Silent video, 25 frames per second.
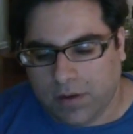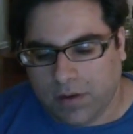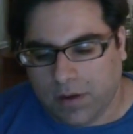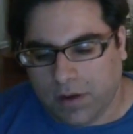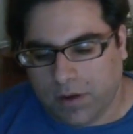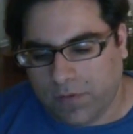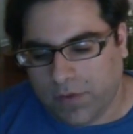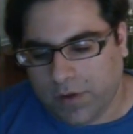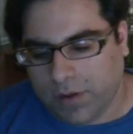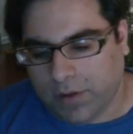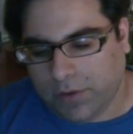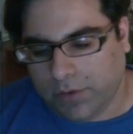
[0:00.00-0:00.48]

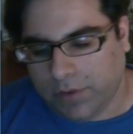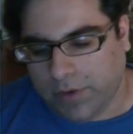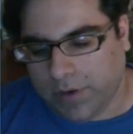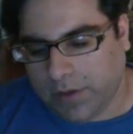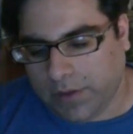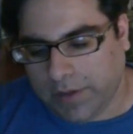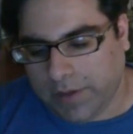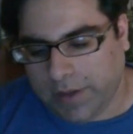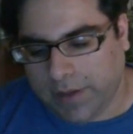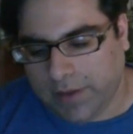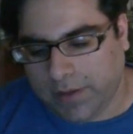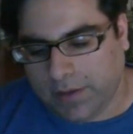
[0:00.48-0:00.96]
of Hillary
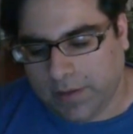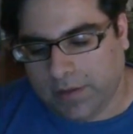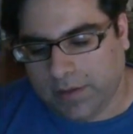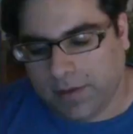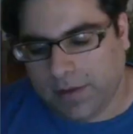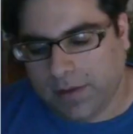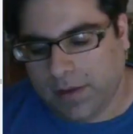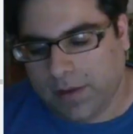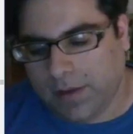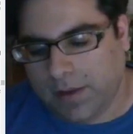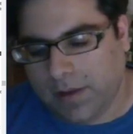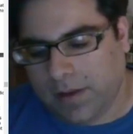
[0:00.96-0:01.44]
Clinton.
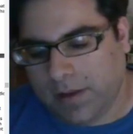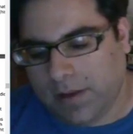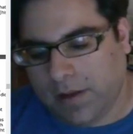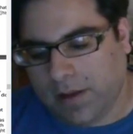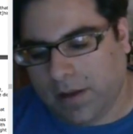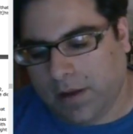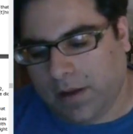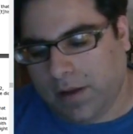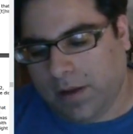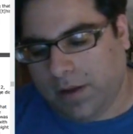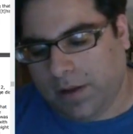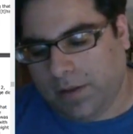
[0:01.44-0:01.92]

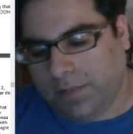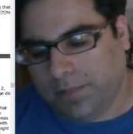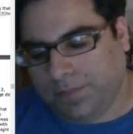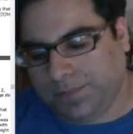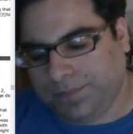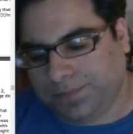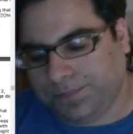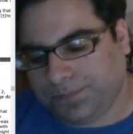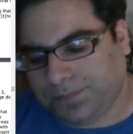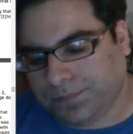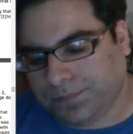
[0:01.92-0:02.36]
There'll